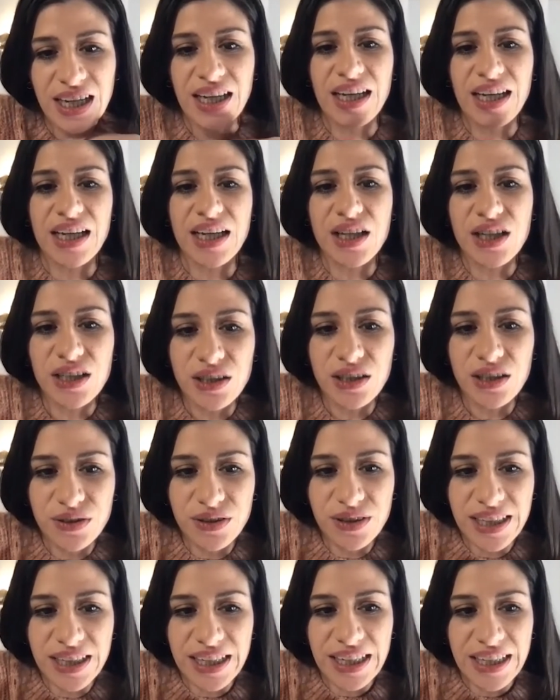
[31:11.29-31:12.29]

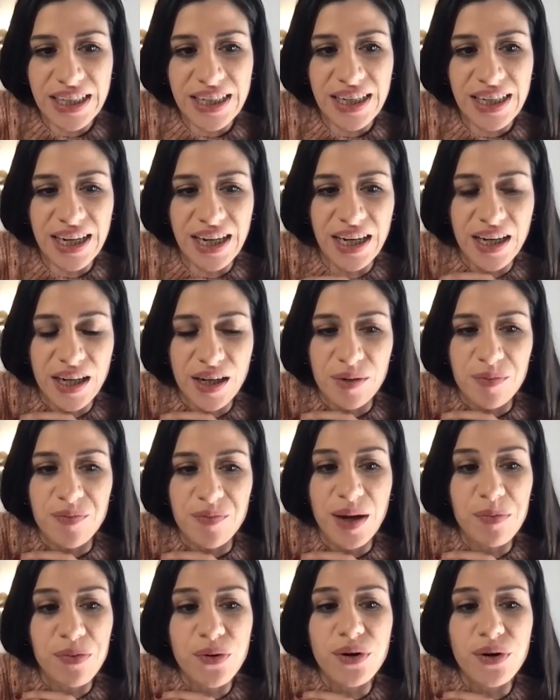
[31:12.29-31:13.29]
included a
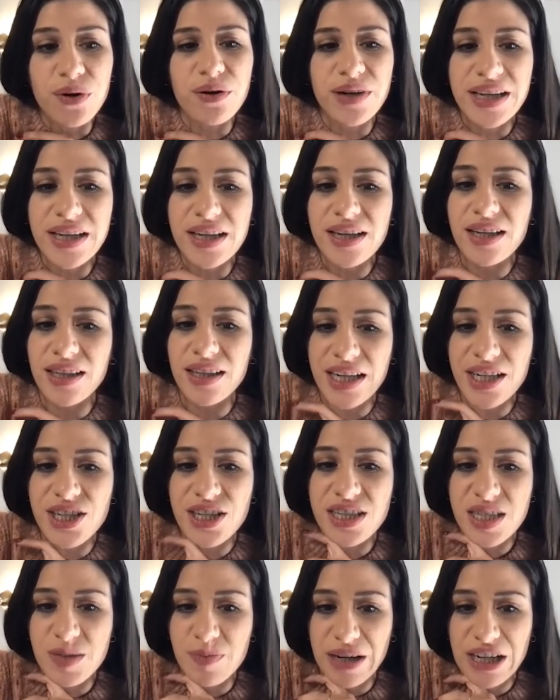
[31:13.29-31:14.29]
Puerto Rican
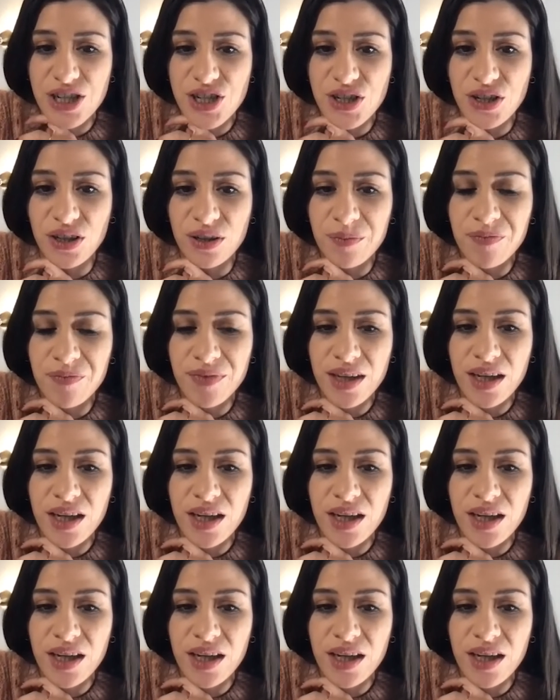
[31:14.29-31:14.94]
election special,